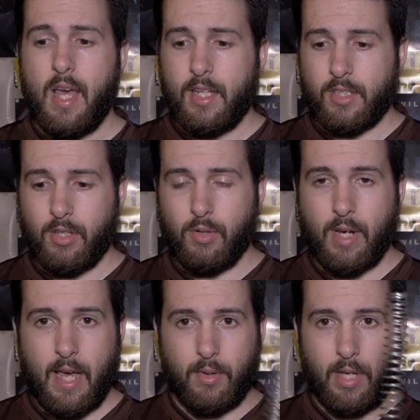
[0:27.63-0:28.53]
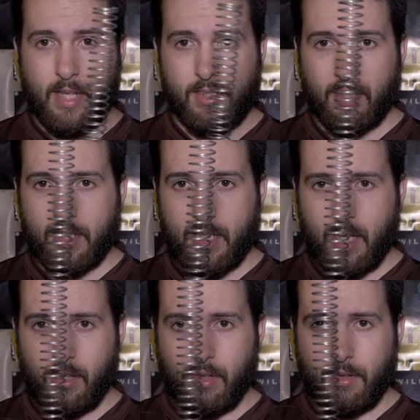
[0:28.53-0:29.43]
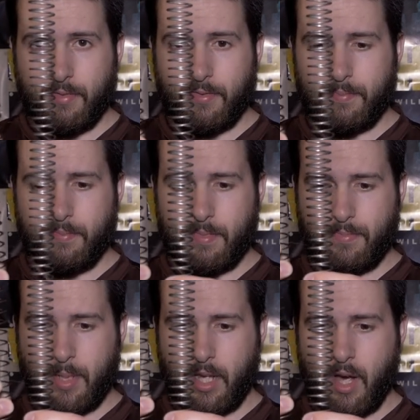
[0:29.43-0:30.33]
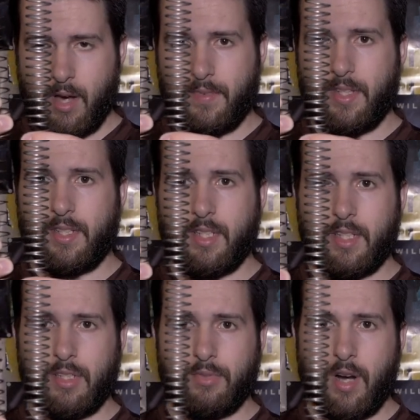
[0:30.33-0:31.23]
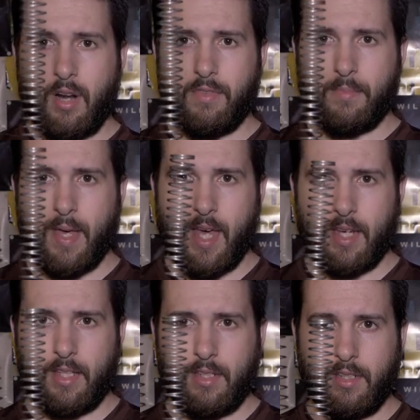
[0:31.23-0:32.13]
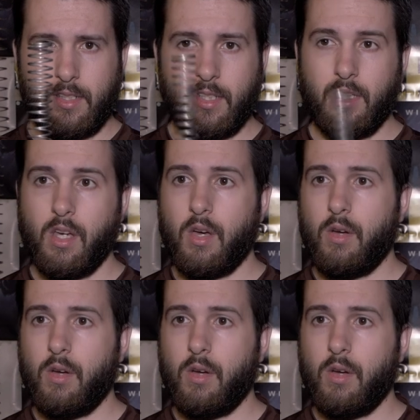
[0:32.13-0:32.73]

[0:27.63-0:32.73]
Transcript: So now, as you can tell, pretty obvious distance right off the bat is the